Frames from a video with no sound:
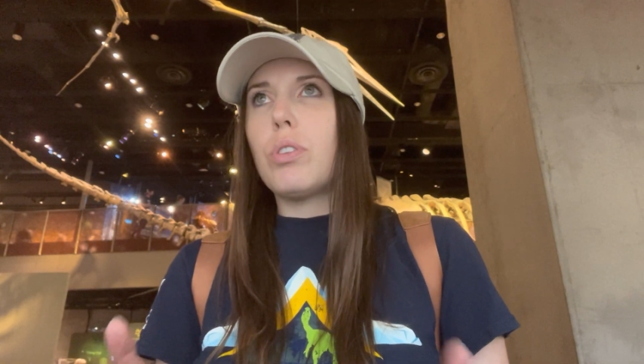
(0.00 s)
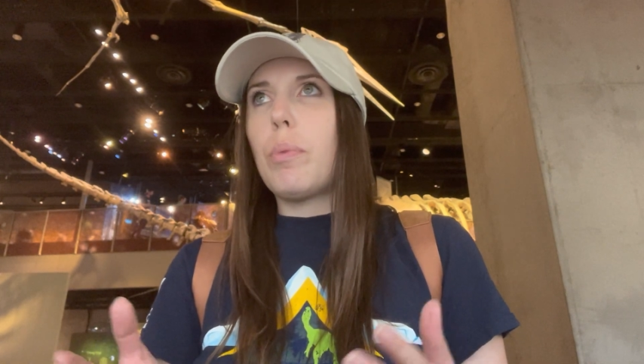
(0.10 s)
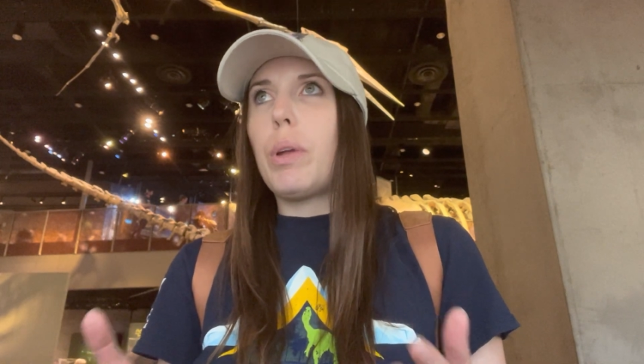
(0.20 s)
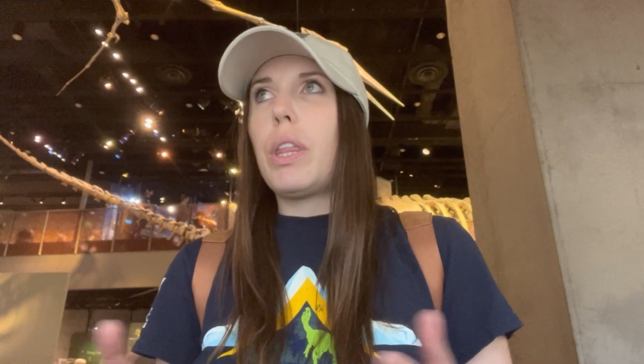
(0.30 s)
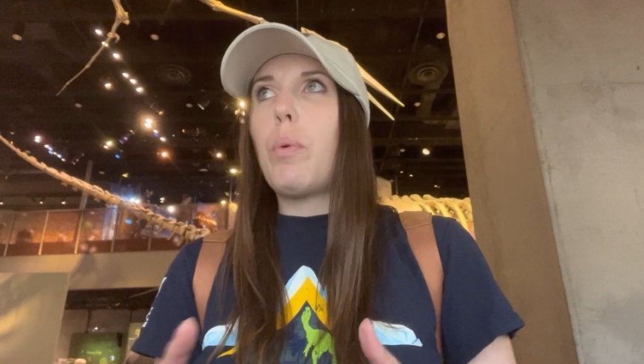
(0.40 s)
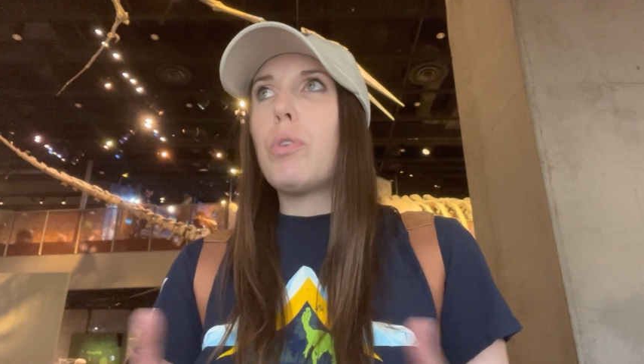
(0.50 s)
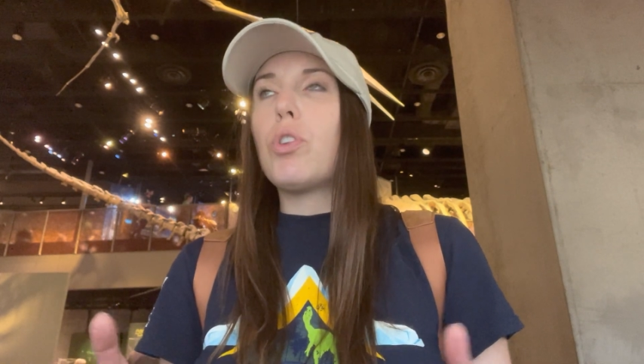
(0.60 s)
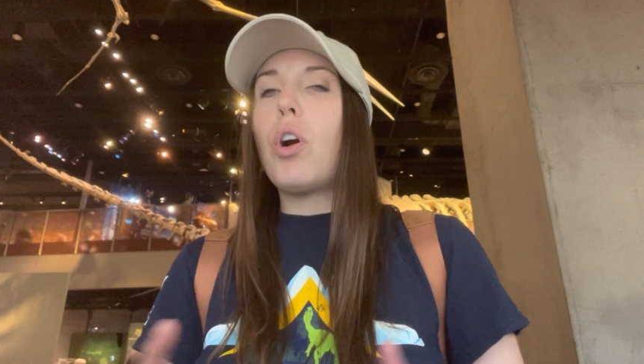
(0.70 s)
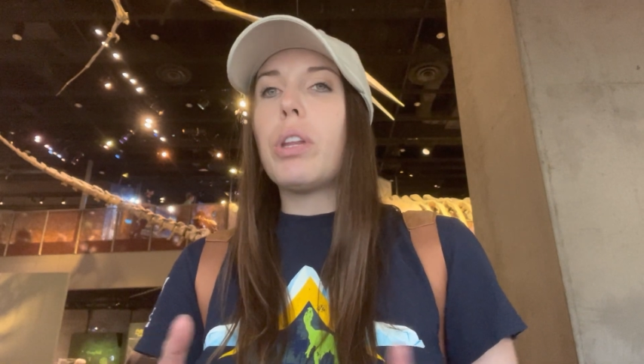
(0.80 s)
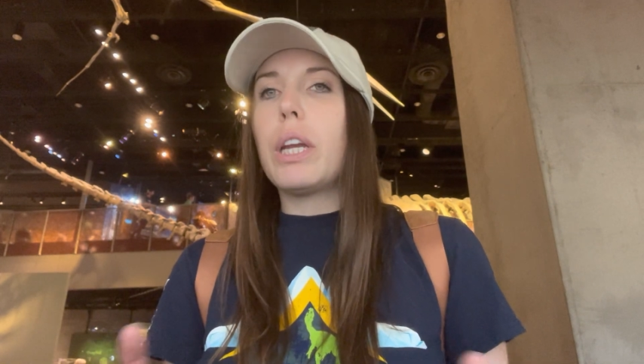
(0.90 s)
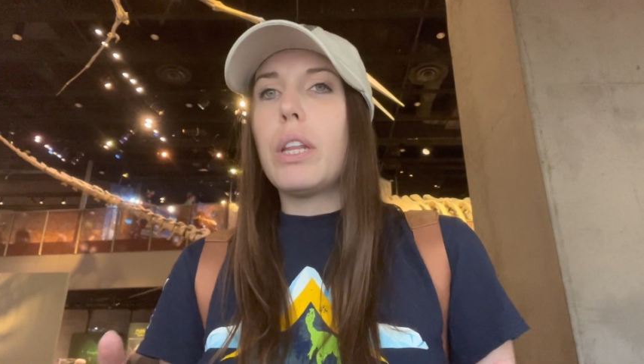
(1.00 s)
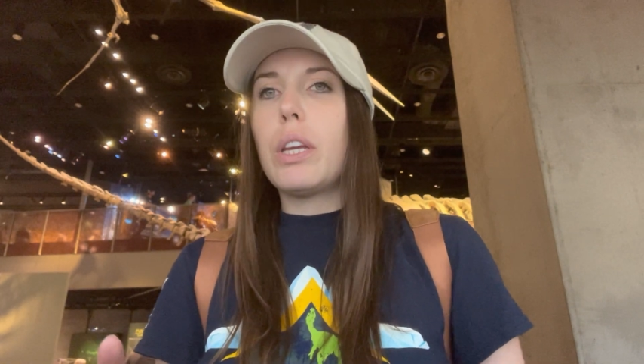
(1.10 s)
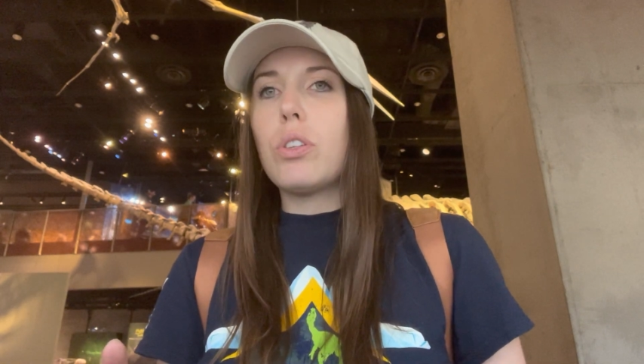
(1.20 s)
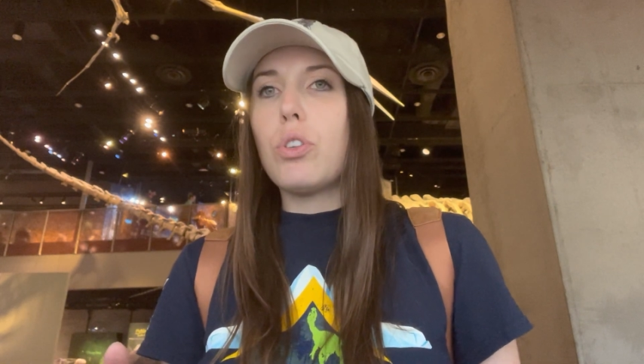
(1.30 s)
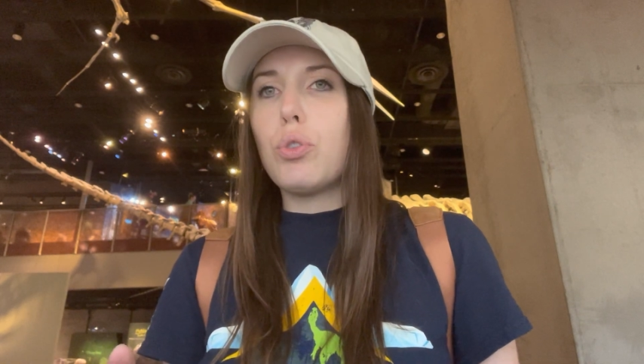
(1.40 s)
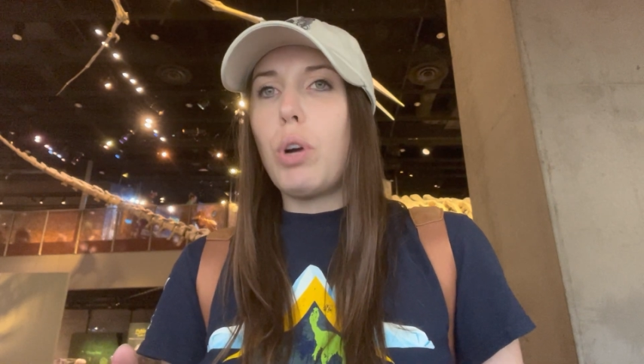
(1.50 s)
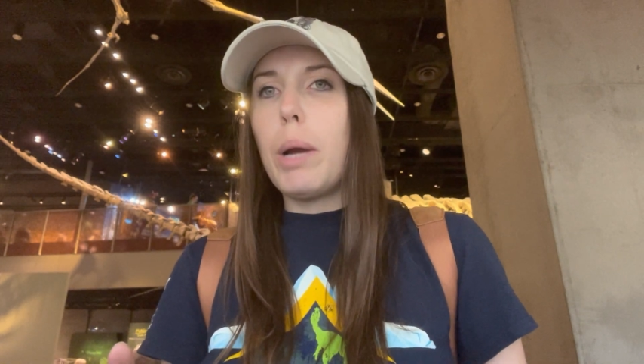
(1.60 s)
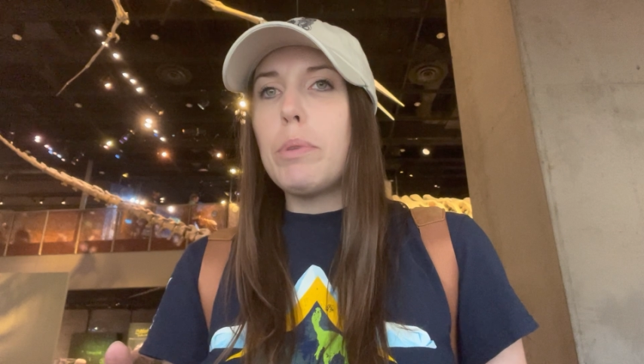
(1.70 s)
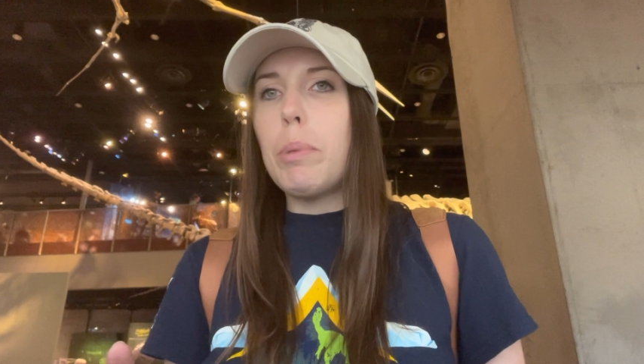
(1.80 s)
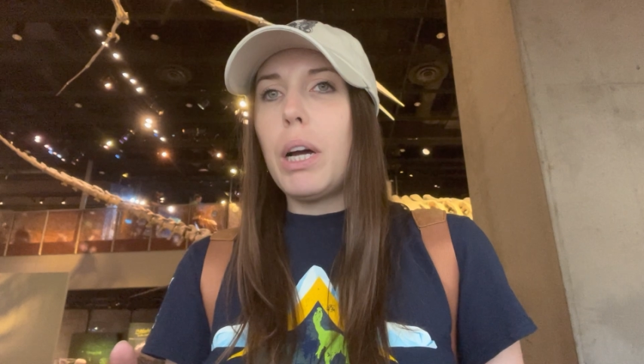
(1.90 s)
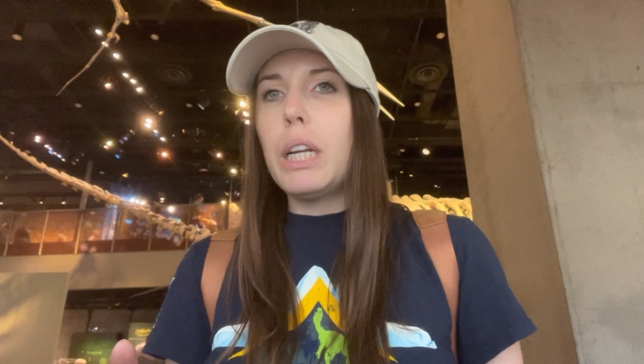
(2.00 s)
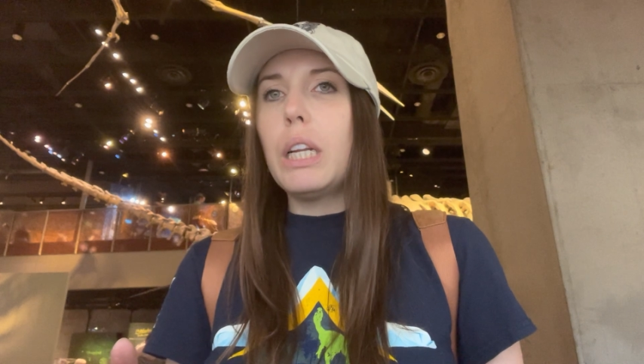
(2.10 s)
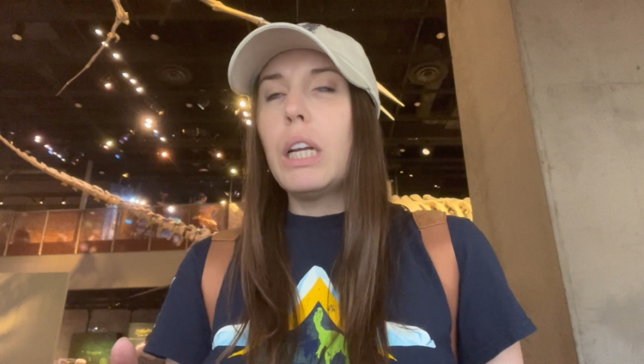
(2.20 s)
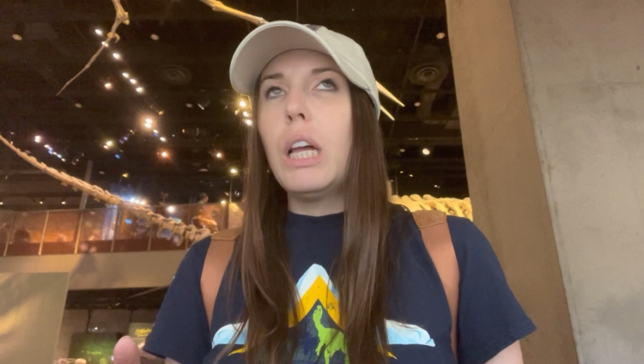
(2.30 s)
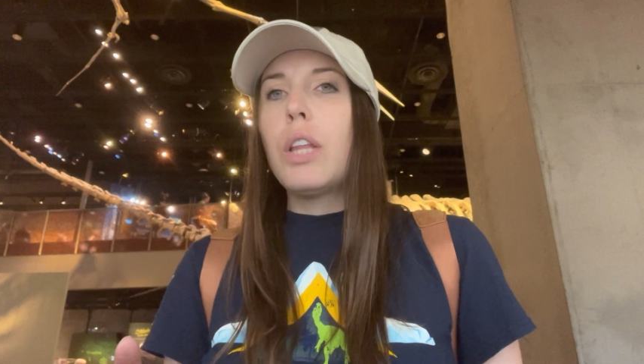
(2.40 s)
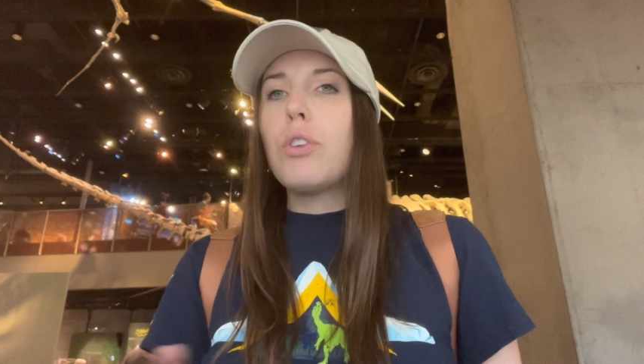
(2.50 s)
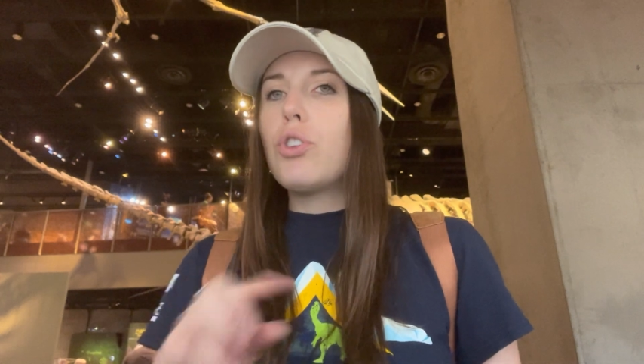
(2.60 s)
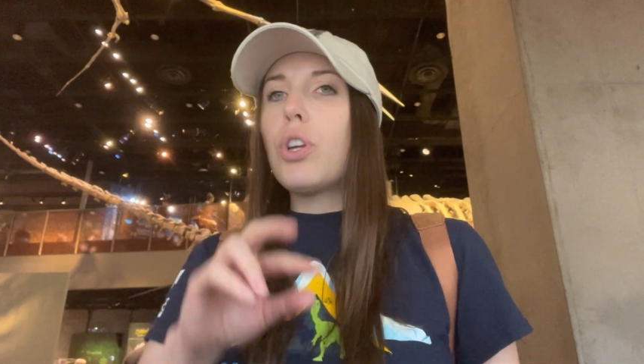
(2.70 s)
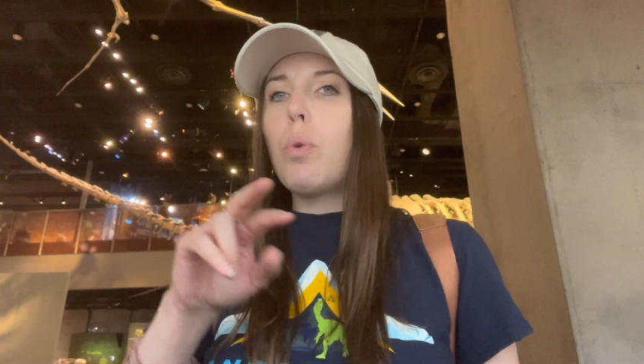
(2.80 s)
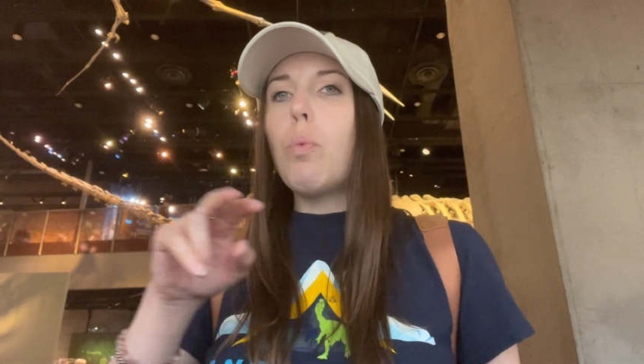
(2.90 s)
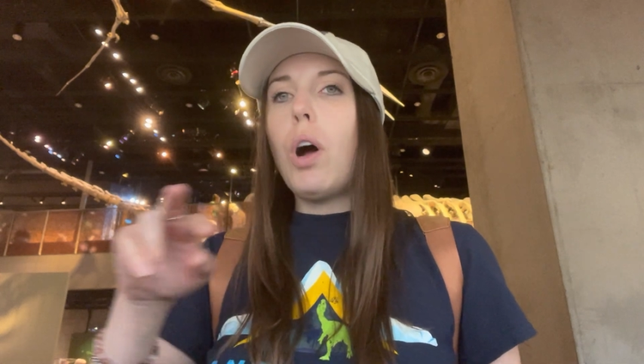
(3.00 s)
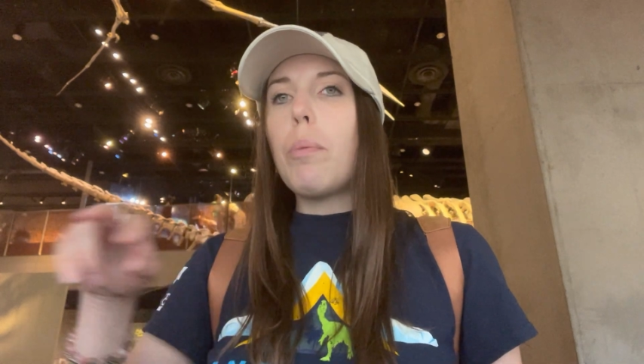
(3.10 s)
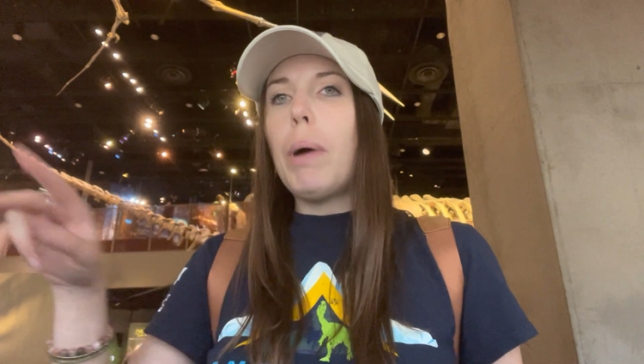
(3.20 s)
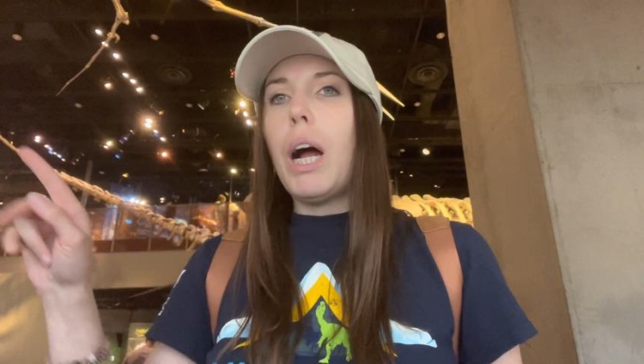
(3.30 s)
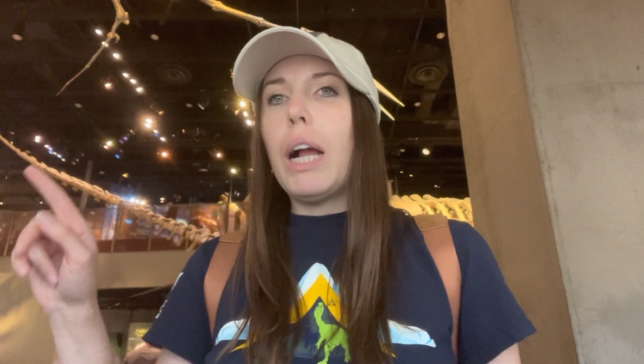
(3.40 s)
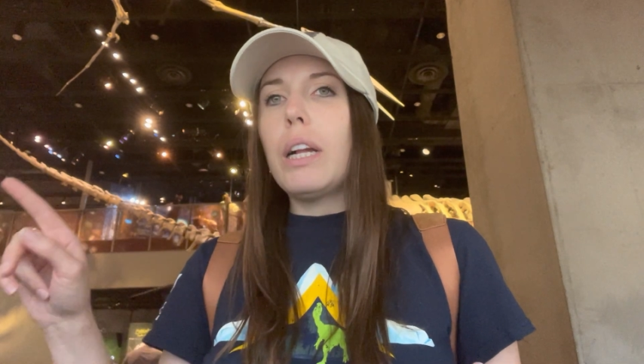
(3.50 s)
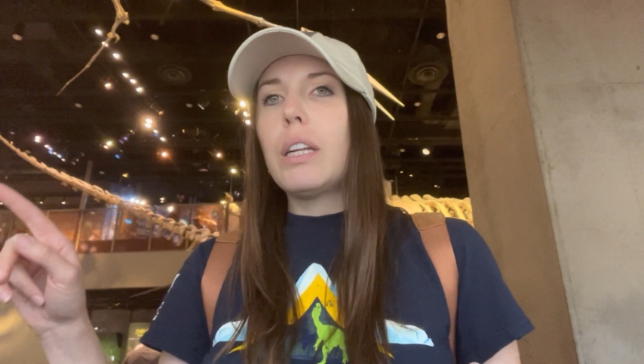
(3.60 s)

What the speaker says: something like that where there's hardly anything described about it, they're just going to walk by